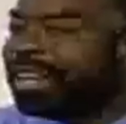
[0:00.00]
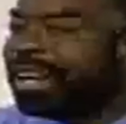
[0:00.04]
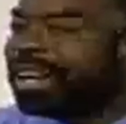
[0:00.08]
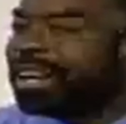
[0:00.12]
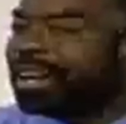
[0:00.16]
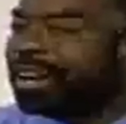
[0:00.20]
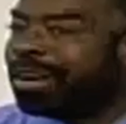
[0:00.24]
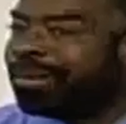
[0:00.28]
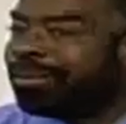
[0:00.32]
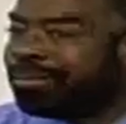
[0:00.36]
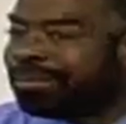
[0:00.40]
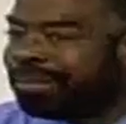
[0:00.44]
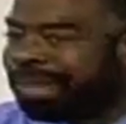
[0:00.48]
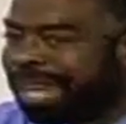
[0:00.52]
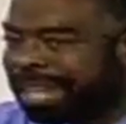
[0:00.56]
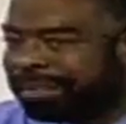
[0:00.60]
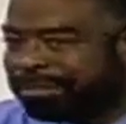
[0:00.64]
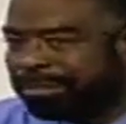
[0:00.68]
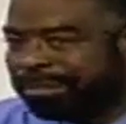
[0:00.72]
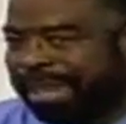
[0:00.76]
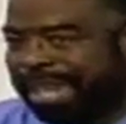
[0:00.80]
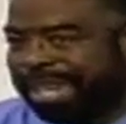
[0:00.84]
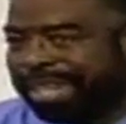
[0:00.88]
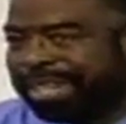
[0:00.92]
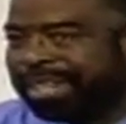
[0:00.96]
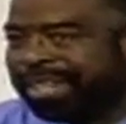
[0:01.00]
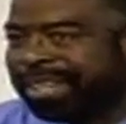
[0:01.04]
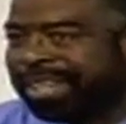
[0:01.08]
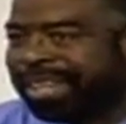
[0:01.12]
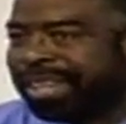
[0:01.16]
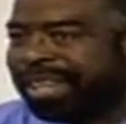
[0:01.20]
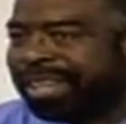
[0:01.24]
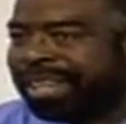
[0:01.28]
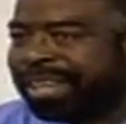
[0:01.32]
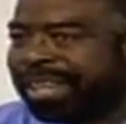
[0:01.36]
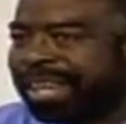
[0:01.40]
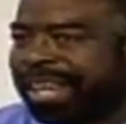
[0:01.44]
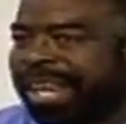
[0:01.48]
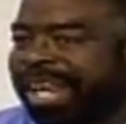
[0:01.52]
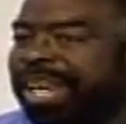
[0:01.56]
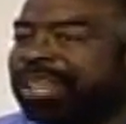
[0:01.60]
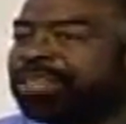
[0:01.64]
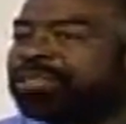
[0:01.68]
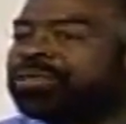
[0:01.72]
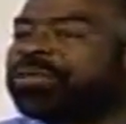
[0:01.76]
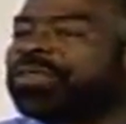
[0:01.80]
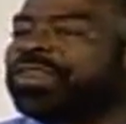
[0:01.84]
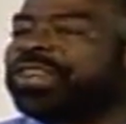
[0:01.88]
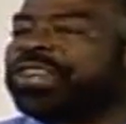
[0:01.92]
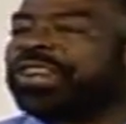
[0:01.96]
their commitment
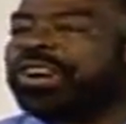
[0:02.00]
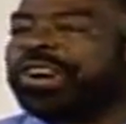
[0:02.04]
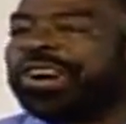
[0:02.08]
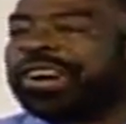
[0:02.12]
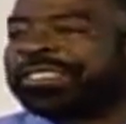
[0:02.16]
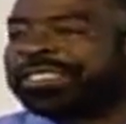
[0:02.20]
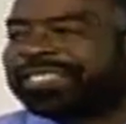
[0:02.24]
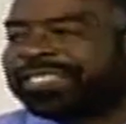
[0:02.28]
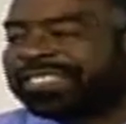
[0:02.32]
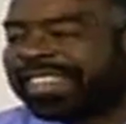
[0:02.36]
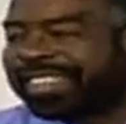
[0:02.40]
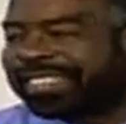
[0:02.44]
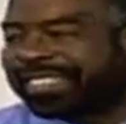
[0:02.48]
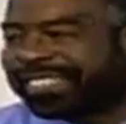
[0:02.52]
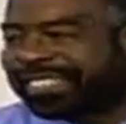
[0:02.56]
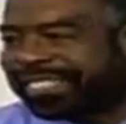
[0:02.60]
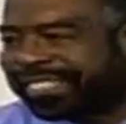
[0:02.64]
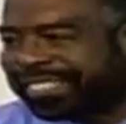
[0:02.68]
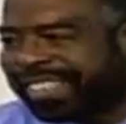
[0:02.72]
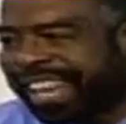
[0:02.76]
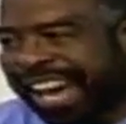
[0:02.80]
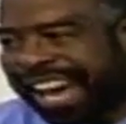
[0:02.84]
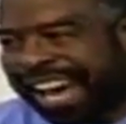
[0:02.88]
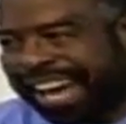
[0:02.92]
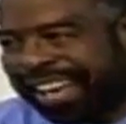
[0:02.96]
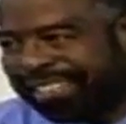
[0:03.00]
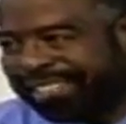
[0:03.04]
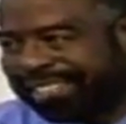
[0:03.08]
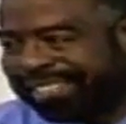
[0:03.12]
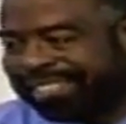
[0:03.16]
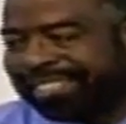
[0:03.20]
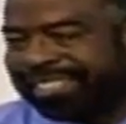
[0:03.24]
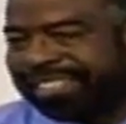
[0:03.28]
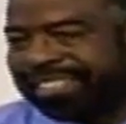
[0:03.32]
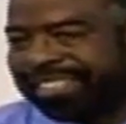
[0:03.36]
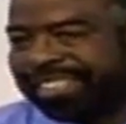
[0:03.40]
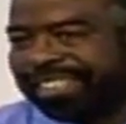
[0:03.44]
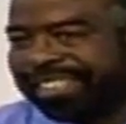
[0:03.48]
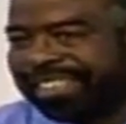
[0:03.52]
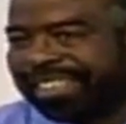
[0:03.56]
is for your success.